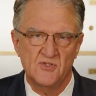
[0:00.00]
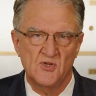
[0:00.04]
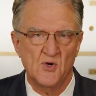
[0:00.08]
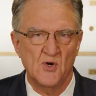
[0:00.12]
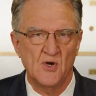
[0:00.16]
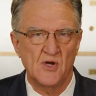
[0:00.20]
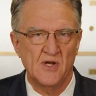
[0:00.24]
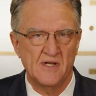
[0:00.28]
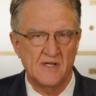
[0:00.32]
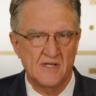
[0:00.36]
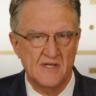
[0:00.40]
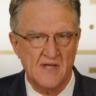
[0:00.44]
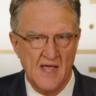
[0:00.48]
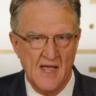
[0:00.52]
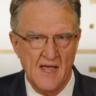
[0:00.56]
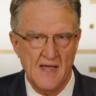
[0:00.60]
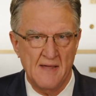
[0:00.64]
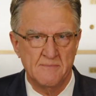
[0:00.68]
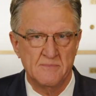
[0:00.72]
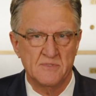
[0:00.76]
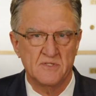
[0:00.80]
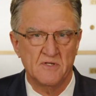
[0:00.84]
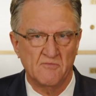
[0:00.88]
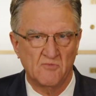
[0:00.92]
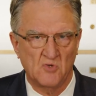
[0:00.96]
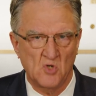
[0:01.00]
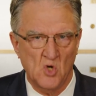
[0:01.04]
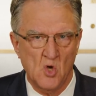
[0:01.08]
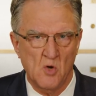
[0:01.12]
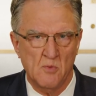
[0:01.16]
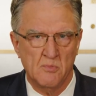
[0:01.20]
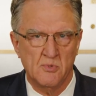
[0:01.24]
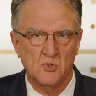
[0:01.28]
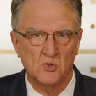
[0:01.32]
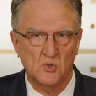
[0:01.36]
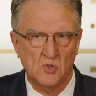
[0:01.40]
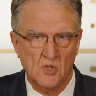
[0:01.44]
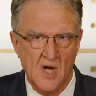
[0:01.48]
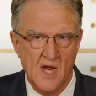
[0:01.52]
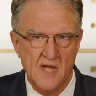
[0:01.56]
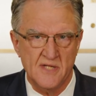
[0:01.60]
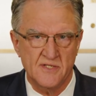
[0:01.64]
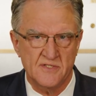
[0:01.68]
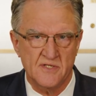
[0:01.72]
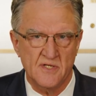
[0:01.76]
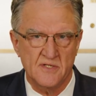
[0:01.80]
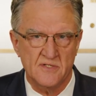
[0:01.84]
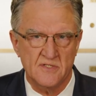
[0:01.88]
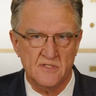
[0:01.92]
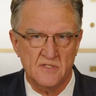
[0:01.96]
during times of global
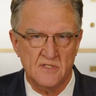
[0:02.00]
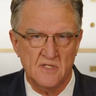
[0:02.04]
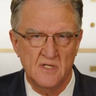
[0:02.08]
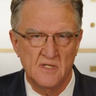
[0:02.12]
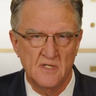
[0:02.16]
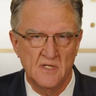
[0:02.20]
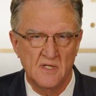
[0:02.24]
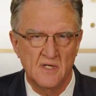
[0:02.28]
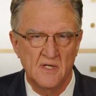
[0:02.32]
crisis,